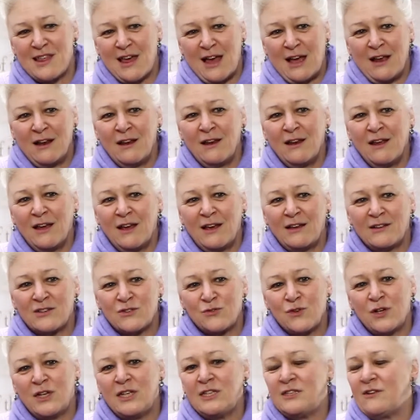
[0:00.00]
then,
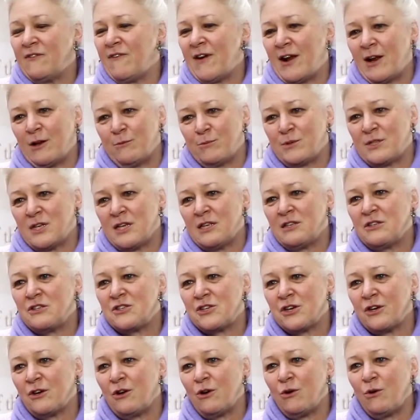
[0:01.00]
it's really developed
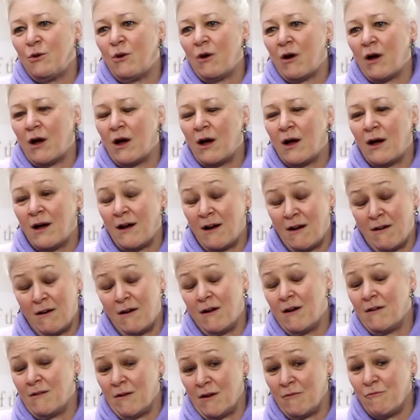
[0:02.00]
into a,
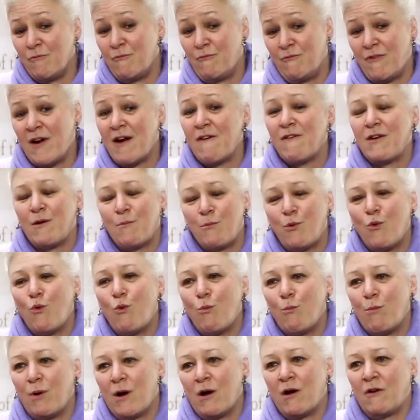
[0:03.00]
a very
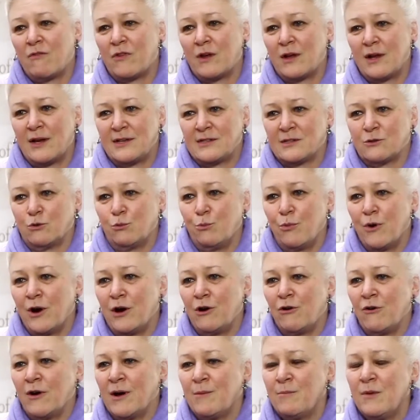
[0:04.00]
important part of the classical
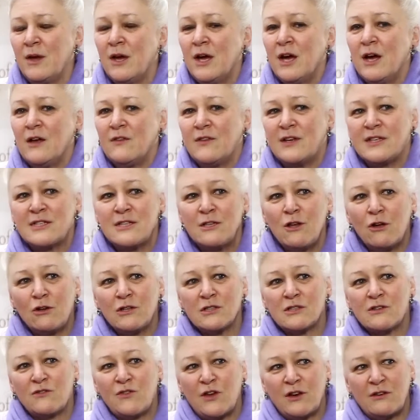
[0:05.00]
program. There's
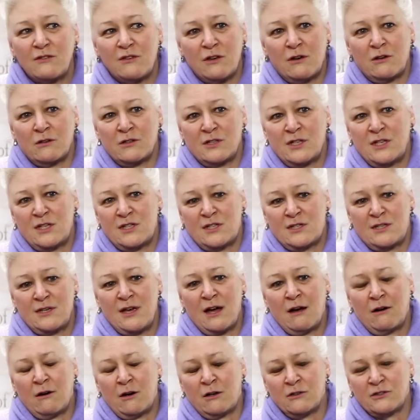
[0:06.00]
lots of those artists,
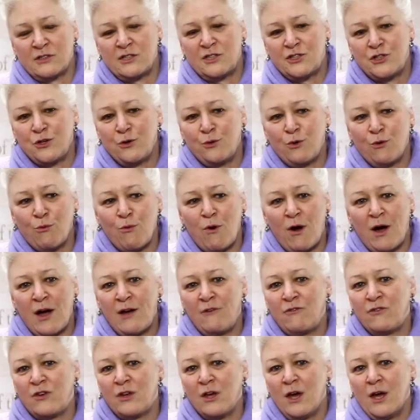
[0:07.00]
young artists who
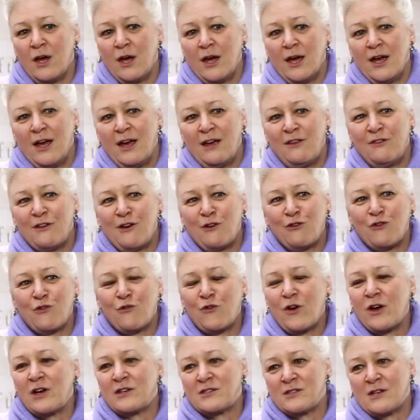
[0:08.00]
arrived in those
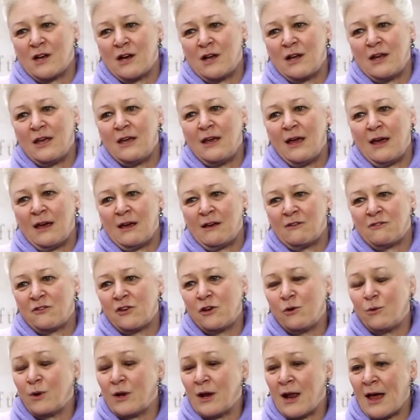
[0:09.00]
first early years
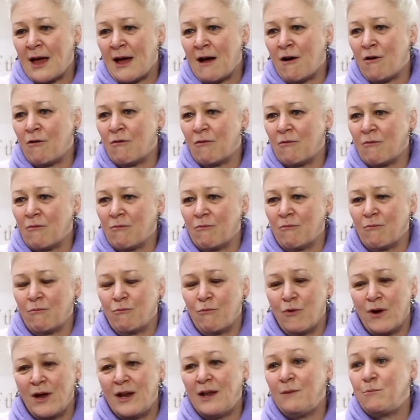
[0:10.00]
who are now
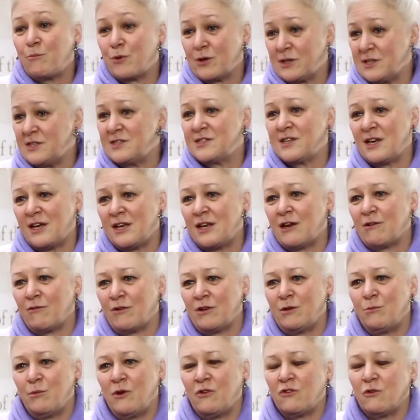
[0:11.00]
really pretty senior
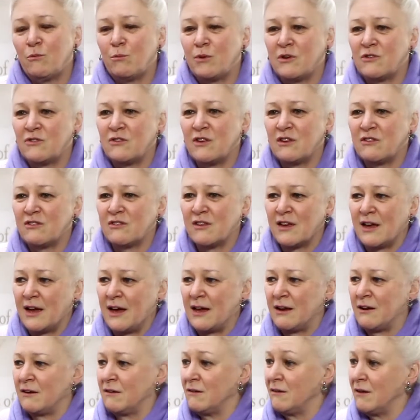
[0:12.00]
in the music business
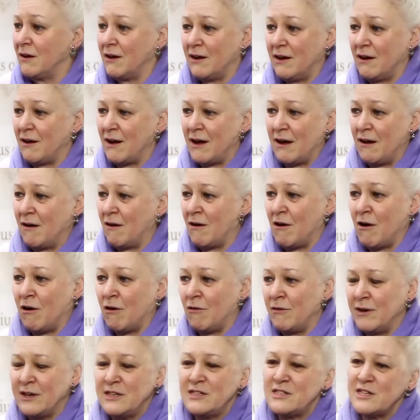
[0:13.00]
and uh,
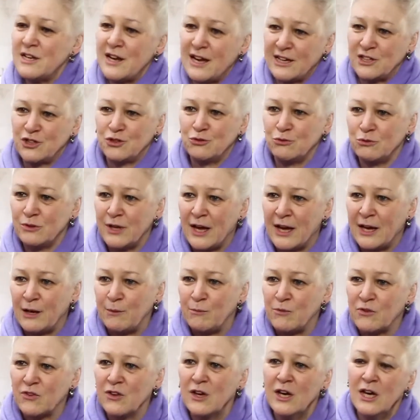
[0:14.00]
are international
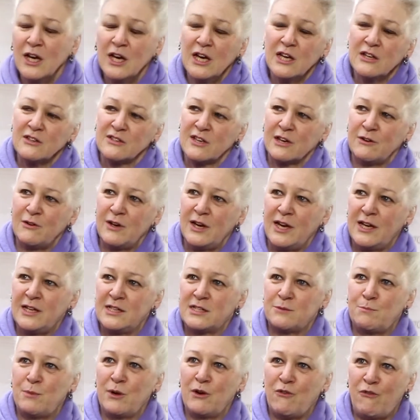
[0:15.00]
names. So
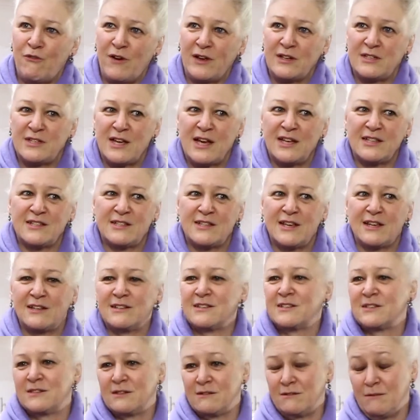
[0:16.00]
it's been a fantastic
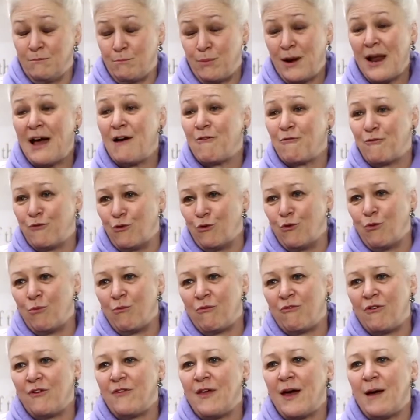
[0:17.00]

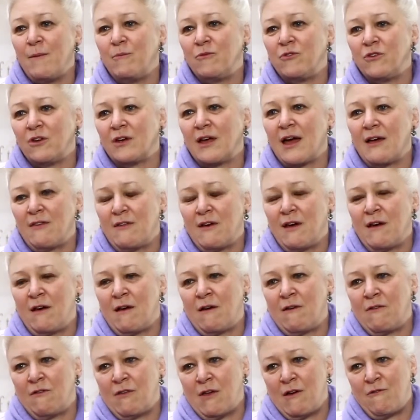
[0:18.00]
platform for them to get
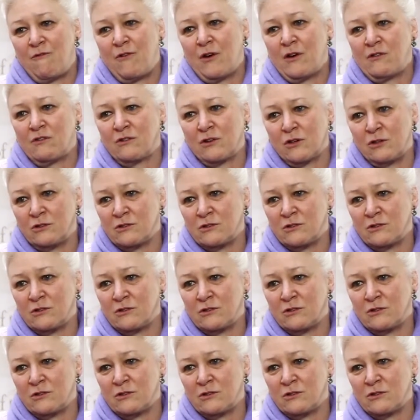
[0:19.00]
their, their first